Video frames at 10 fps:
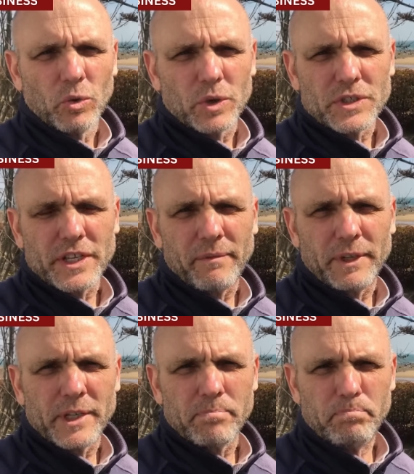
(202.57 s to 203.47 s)
or
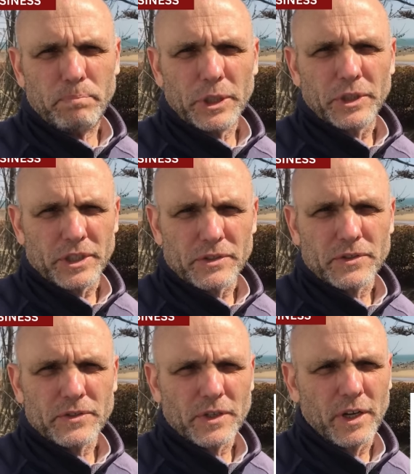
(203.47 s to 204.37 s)
seven
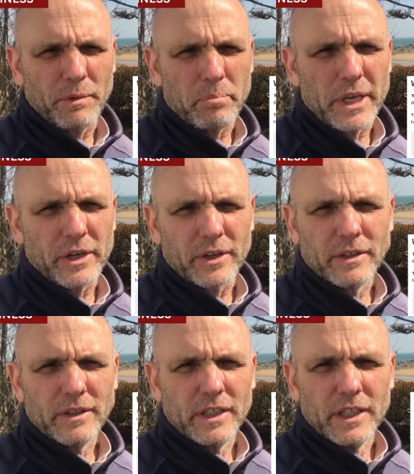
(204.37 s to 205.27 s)
billionths of a meter